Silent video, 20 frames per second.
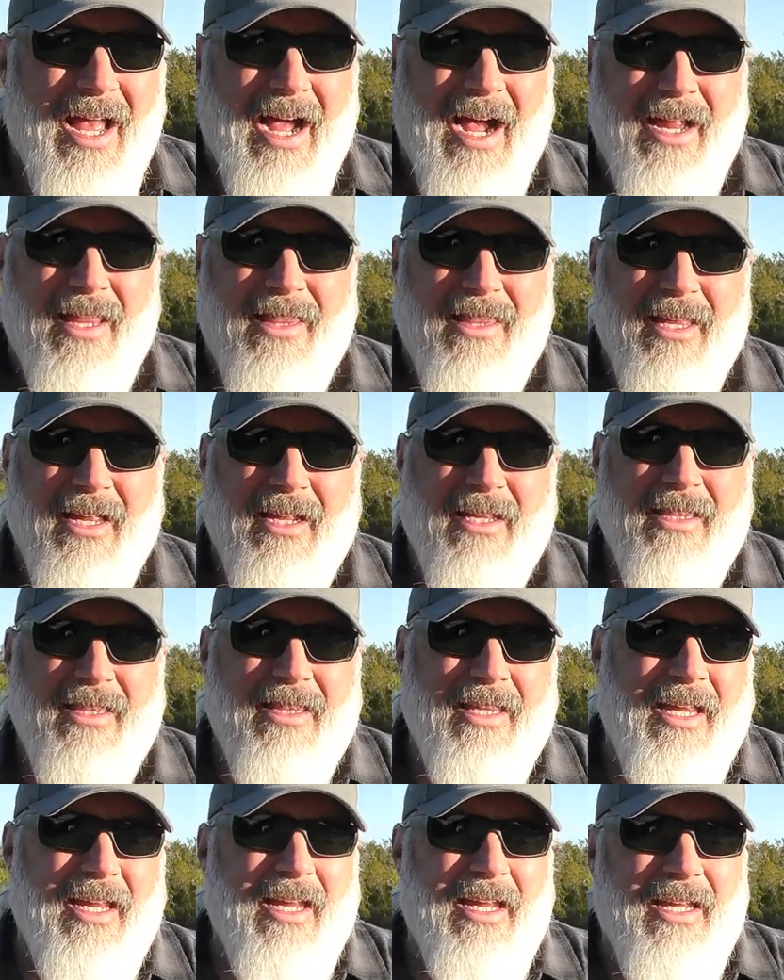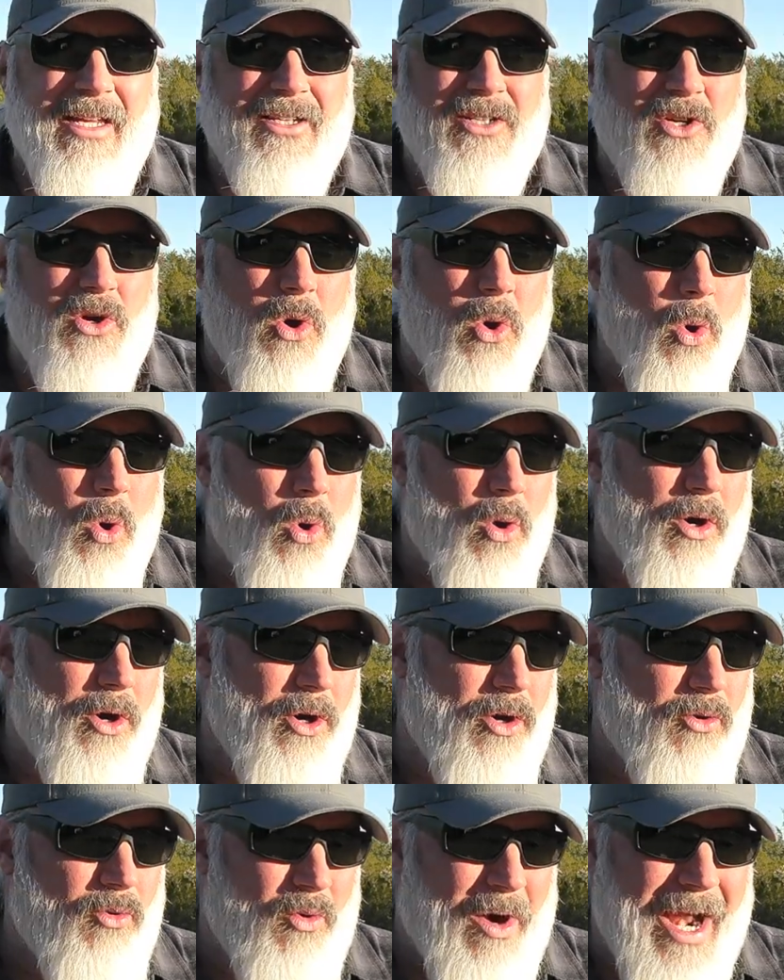I think these
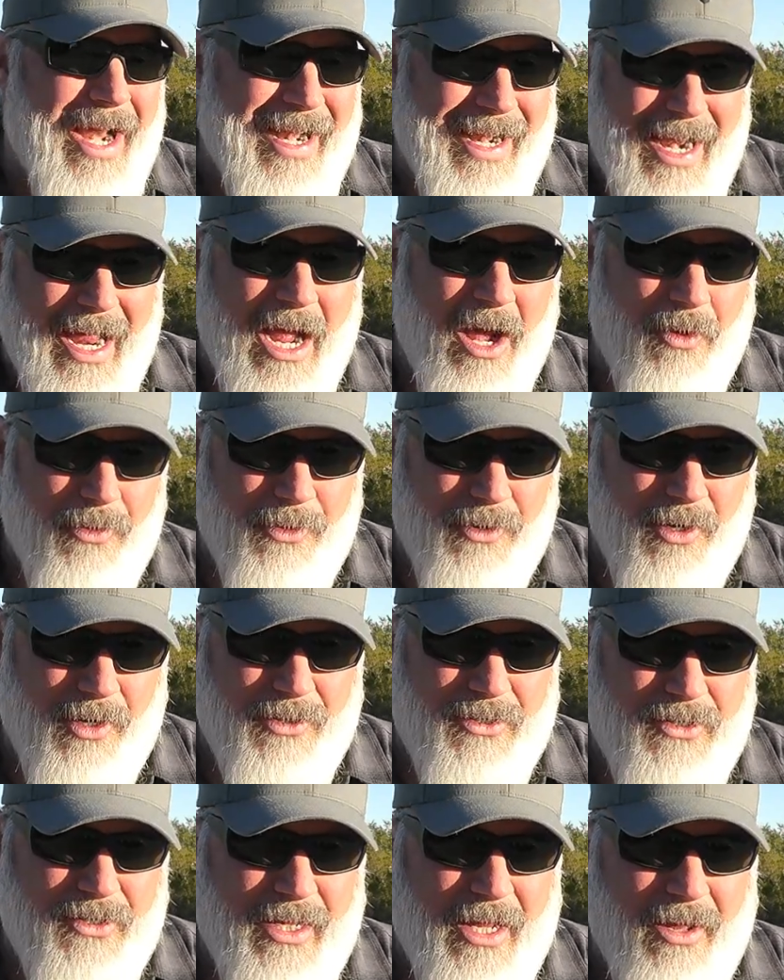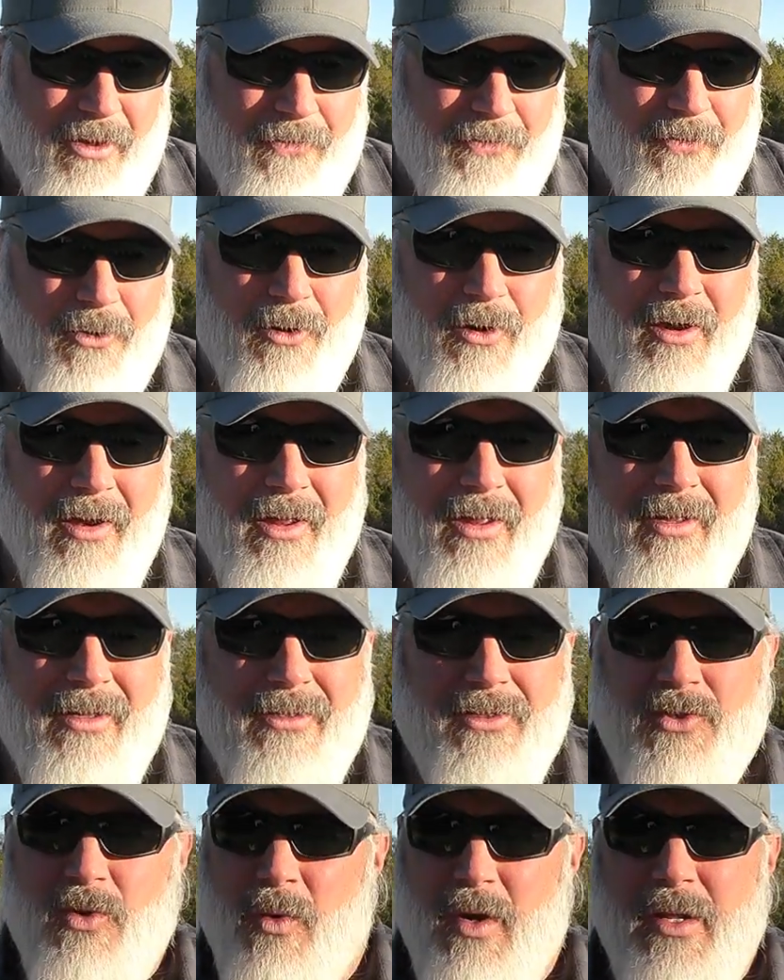Core right now, they're on sale for
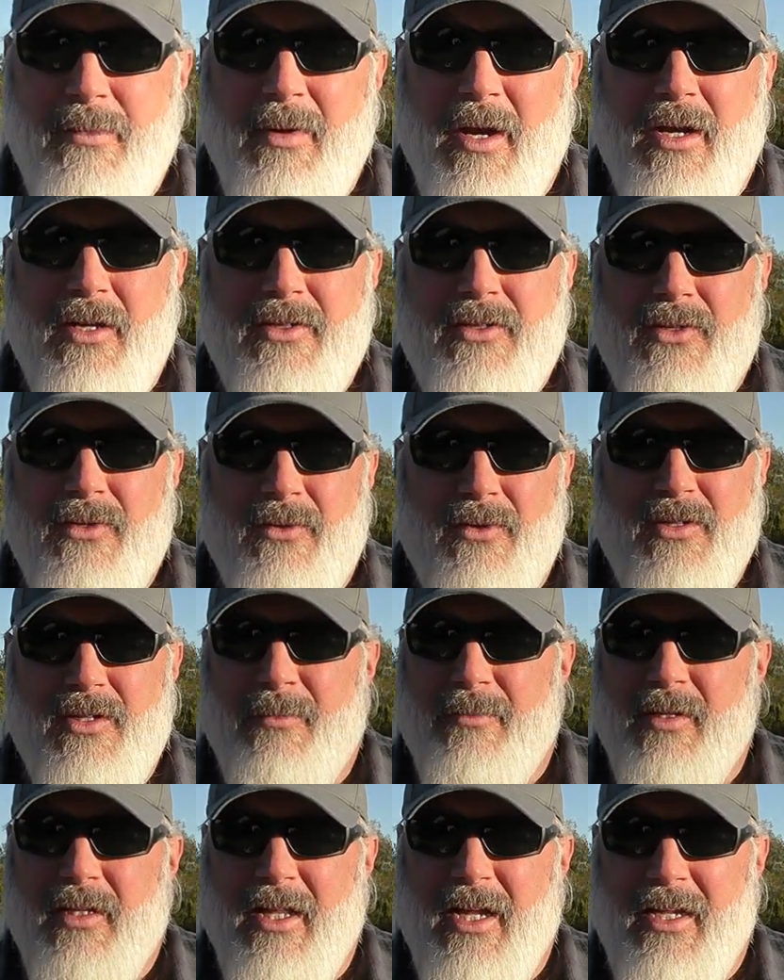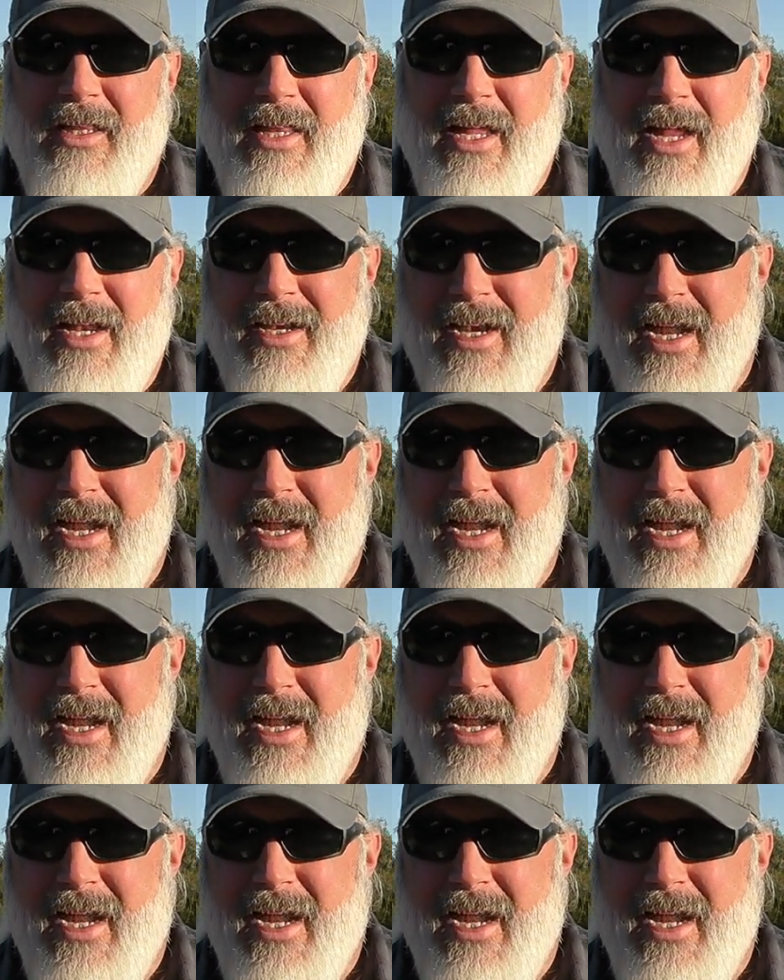$20 or something like that,